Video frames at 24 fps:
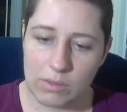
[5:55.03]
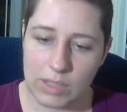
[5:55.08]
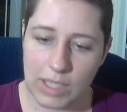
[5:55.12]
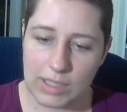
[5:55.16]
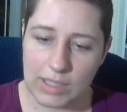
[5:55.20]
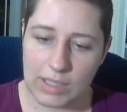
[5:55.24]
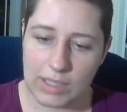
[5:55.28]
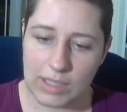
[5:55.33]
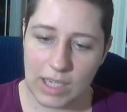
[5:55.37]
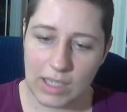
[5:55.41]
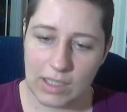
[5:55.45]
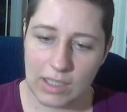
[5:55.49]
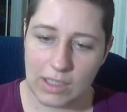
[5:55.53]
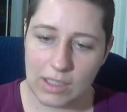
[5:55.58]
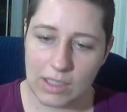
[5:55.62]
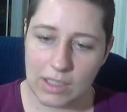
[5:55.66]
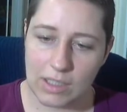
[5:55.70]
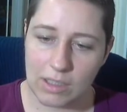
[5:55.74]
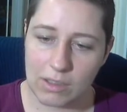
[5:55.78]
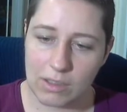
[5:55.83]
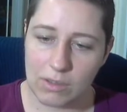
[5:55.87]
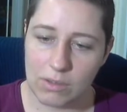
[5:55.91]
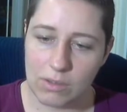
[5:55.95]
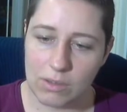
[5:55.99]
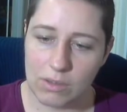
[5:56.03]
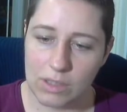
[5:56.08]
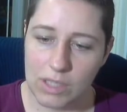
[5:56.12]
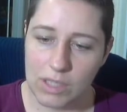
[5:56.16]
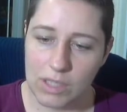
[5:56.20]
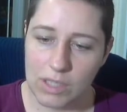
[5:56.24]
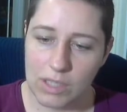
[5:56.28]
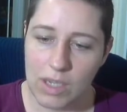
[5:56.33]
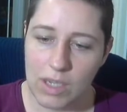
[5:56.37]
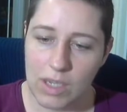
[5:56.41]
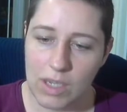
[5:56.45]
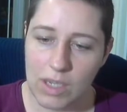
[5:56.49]
That's handy to know.
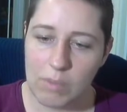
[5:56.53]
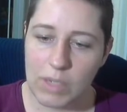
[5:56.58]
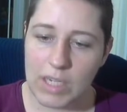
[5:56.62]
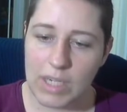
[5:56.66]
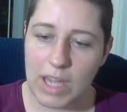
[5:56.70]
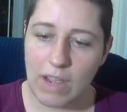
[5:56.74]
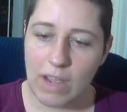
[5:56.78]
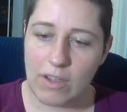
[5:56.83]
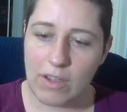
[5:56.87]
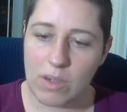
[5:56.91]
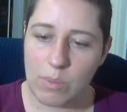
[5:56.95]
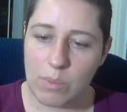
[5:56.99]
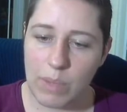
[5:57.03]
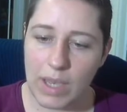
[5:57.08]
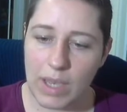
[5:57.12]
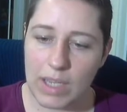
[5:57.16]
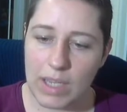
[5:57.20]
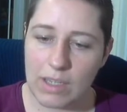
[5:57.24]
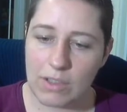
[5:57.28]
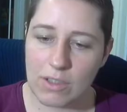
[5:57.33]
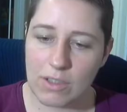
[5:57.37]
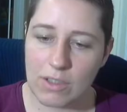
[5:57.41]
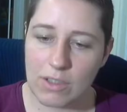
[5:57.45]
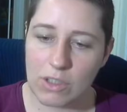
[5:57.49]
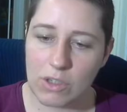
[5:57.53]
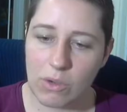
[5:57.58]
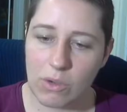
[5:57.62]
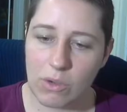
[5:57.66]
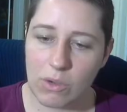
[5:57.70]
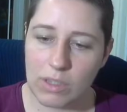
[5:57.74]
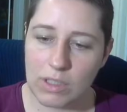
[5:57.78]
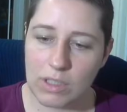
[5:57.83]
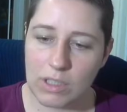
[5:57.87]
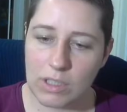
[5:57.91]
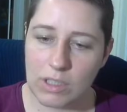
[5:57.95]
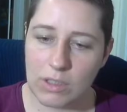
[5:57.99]
But now your petals are
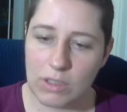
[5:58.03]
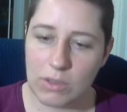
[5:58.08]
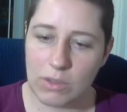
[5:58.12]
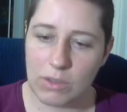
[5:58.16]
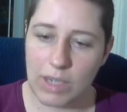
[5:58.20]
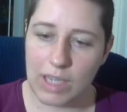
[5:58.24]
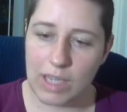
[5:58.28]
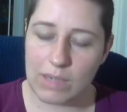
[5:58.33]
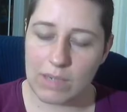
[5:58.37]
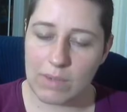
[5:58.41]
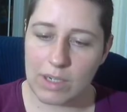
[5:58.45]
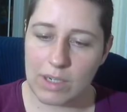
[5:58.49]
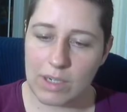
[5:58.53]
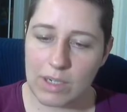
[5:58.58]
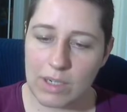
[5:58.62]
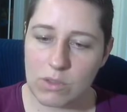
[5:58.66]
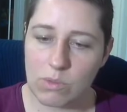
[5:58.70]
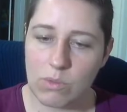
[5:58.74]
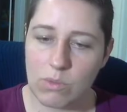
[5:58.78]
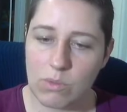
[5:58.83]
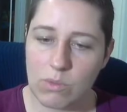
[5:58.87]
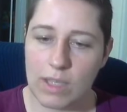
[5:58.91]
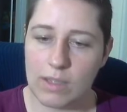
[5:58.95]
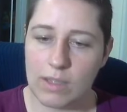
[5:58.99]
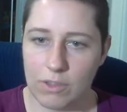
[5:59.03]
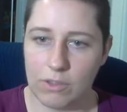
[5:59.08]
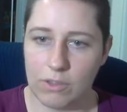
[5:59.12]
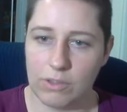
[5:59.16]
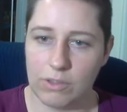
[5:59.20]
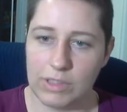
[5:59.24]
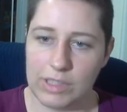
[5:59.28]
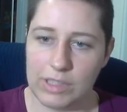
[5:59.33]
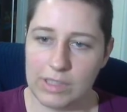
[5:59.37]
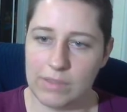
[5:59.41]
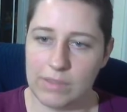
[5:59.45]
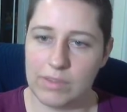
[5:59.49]
going to animate as well, or
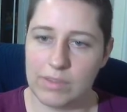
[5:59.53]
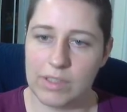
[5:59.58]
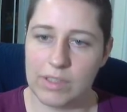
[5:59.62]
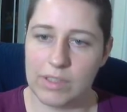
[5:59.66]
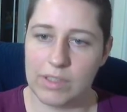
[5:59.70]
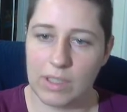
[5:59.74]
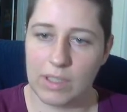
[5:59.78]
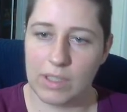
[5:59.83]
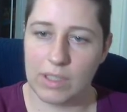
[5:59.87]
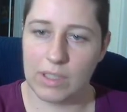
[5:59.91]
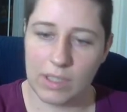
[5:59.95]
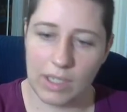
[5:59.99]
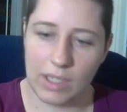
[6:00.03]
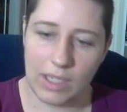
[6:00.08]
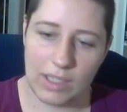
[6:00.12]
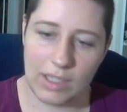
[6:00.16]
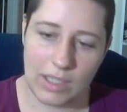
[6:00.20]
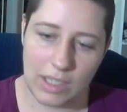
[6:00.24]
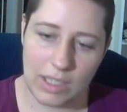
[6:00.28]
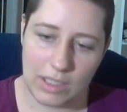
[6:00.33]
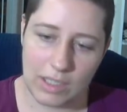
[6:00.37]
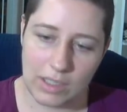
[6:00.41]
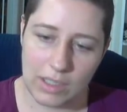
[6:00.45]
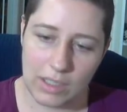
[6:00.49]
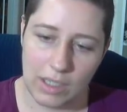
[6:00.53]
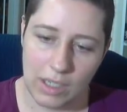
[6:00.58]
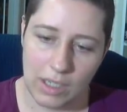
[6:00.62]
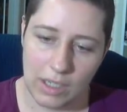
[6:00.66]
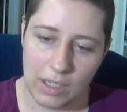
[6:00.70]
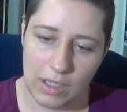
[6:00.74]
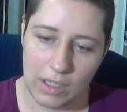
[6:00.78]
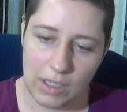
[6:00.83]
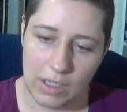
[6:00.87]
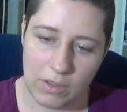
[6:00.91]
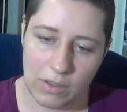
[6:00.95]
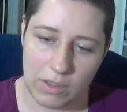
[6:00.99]
your leaves. And then
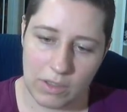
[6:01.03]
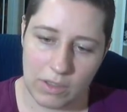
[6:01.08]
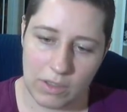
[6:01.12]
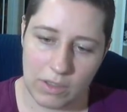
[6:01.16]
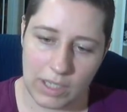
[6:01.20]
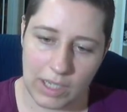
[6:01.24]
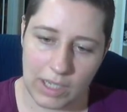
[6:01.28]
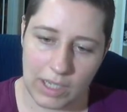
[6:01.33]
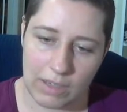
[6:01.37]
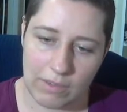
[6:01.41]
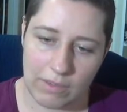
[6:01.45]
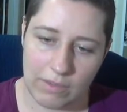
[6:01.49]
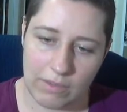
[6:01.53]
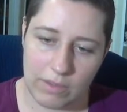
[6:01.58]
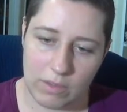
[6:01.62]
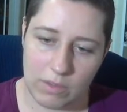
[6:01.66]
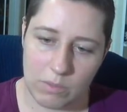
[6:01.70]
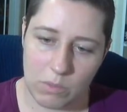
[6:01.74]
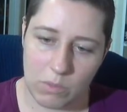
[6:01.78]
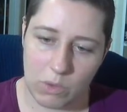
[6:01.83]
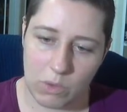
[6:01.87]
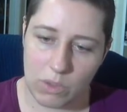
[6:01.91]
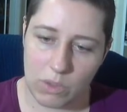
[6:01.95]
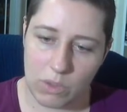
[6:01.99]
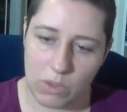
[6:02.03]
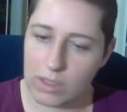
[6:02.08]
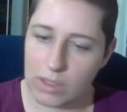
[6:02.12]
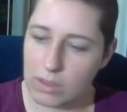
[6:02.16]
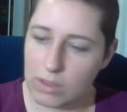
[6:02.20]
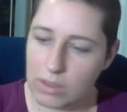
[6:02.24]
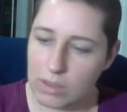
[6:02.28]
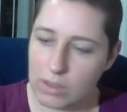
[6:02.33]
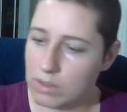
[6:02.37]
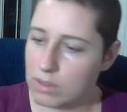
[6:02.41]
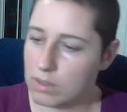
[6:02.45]
you can add a few more